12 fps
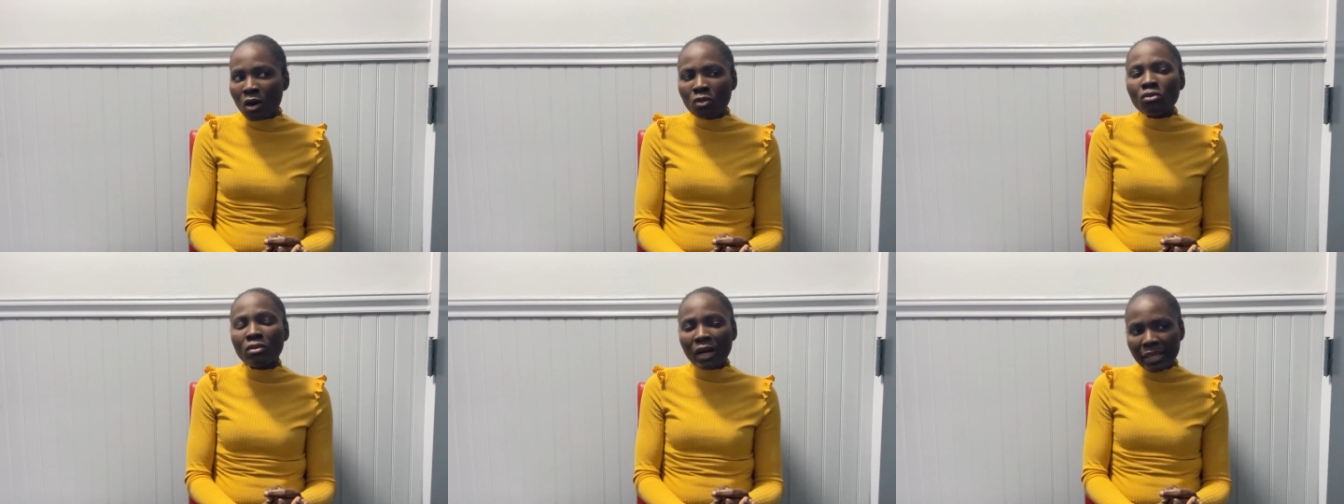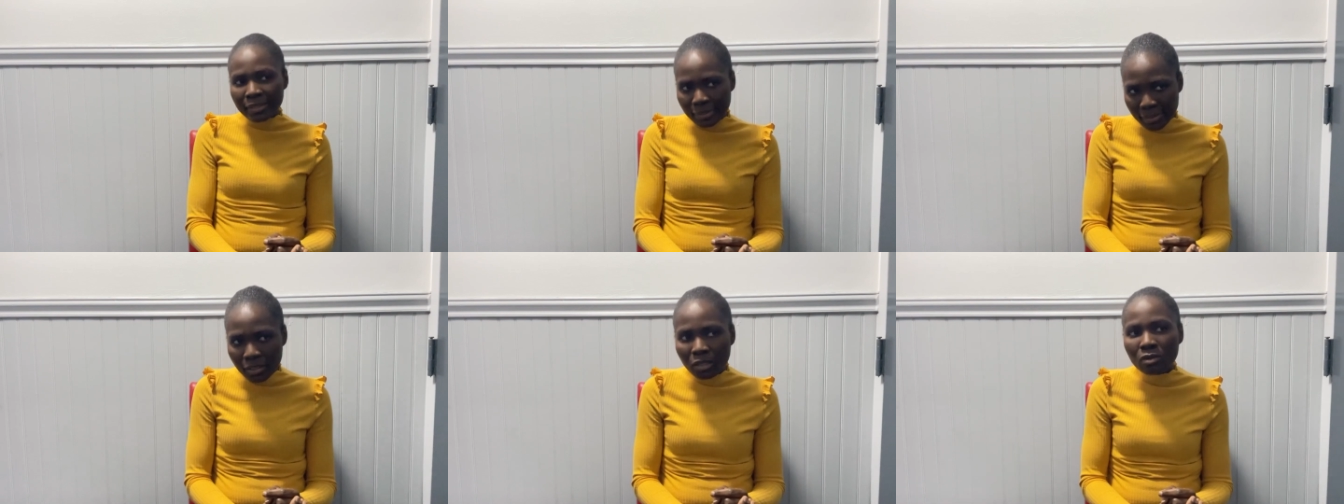No, I
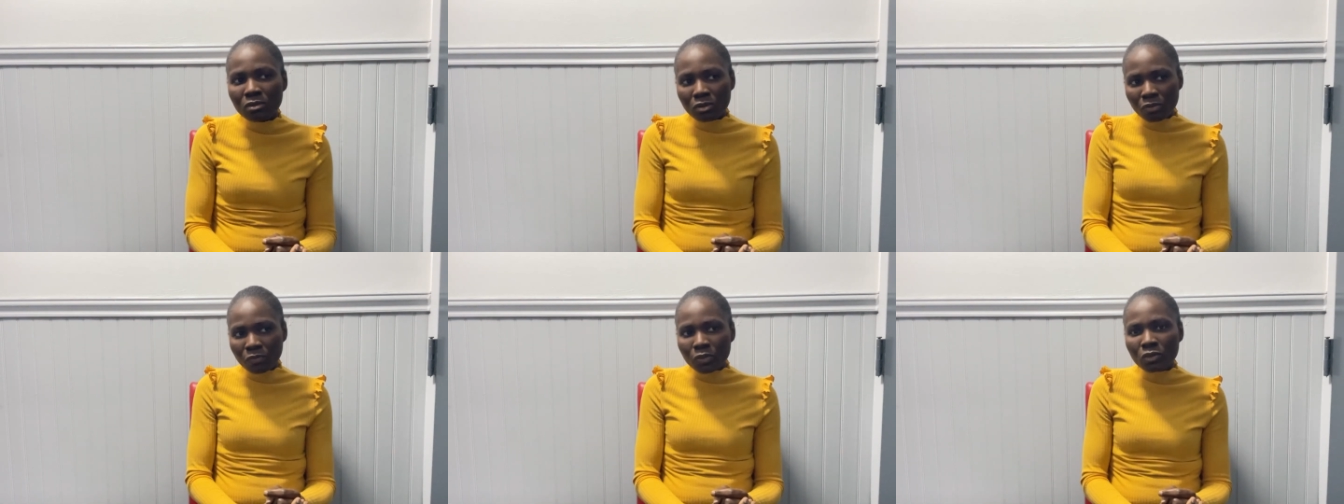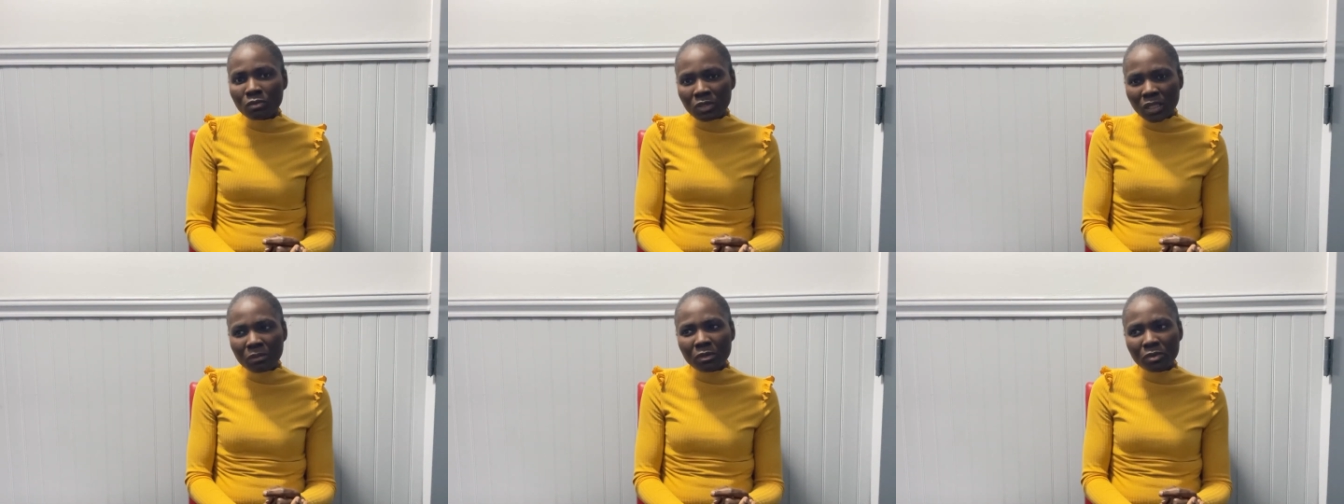did look for some
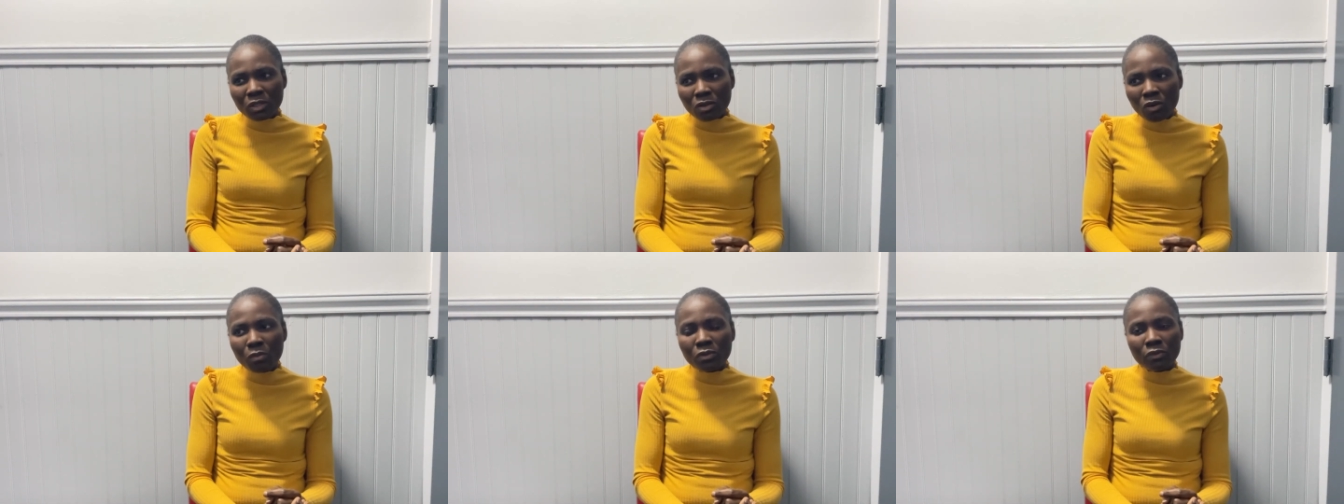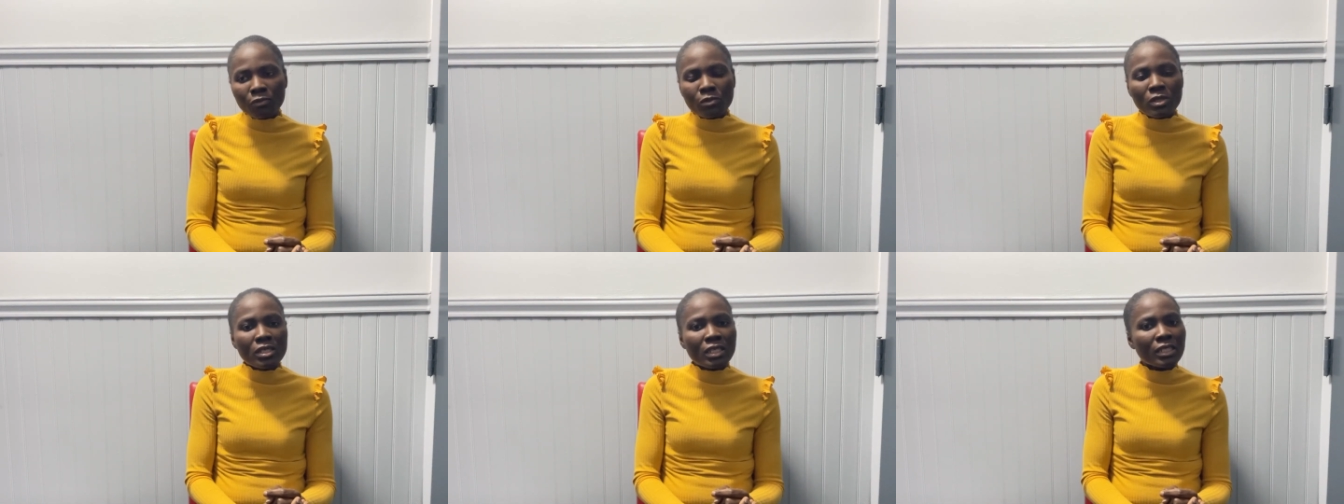time, maybe a couple of
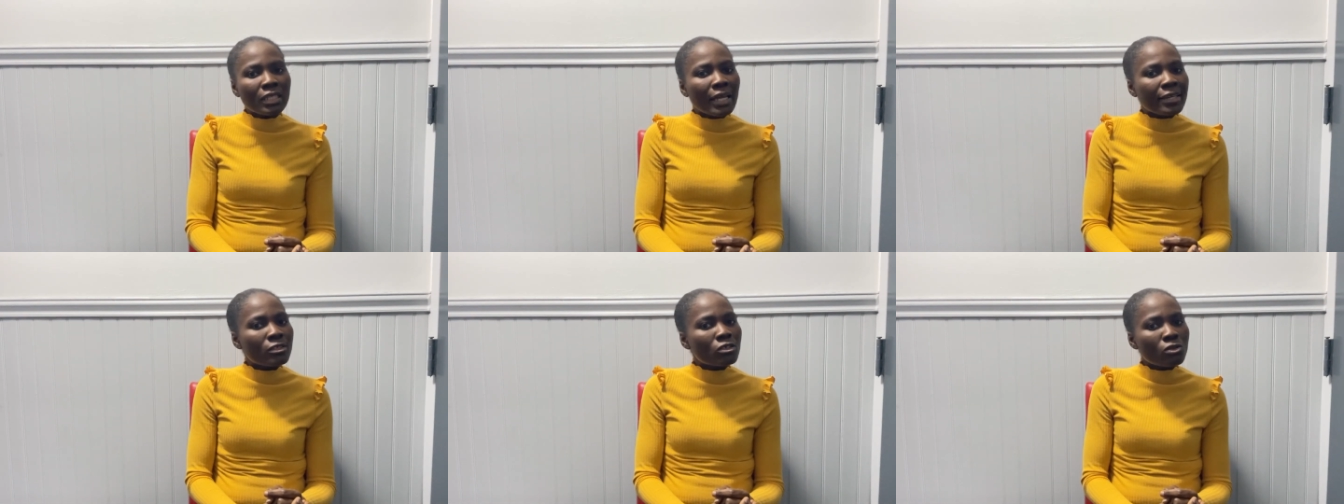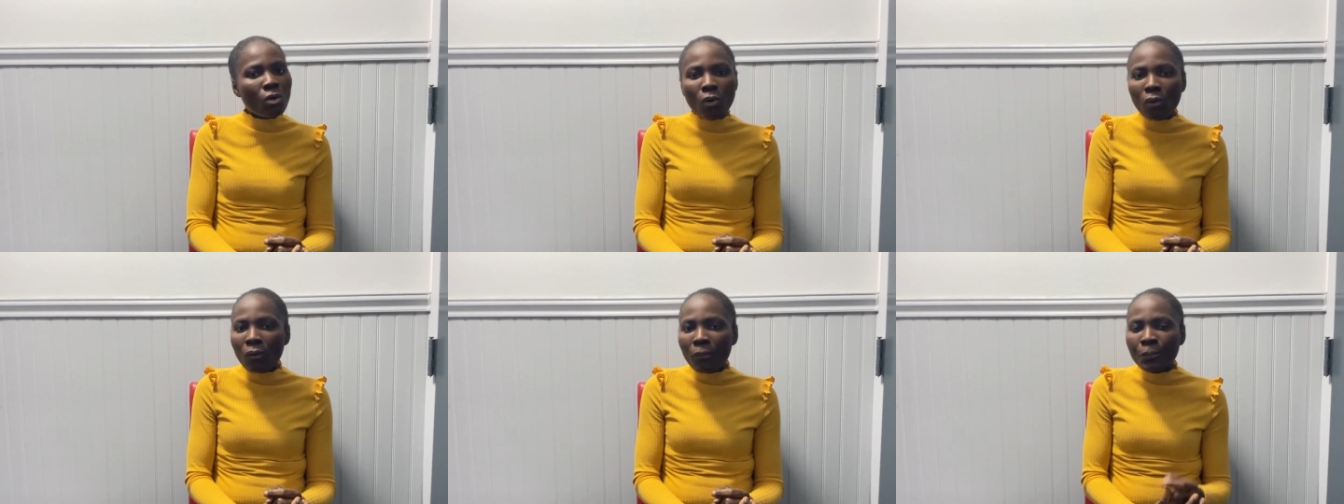weeks, and then I
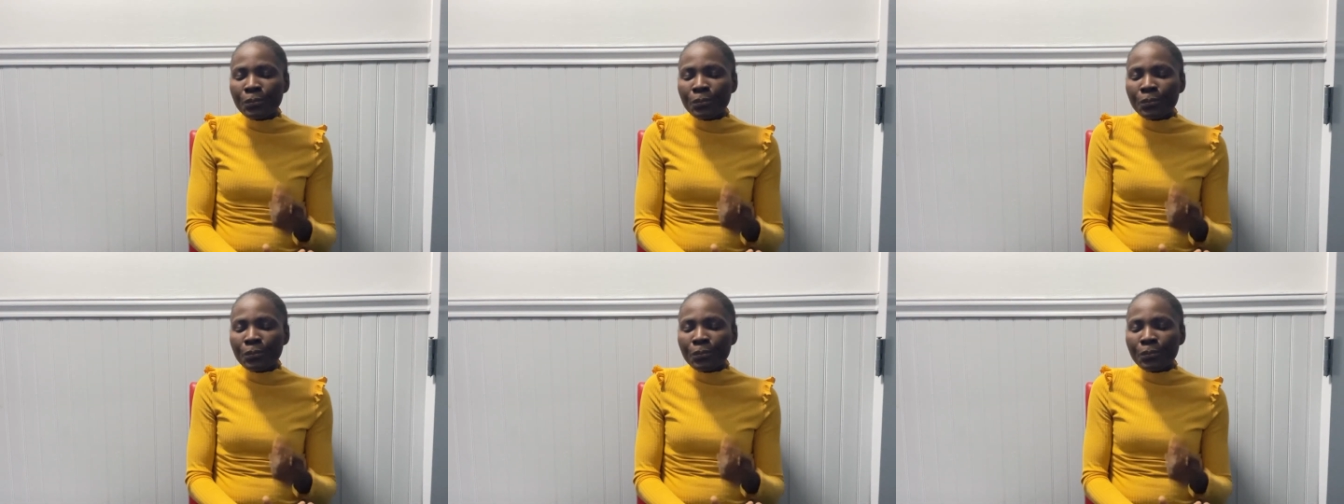saw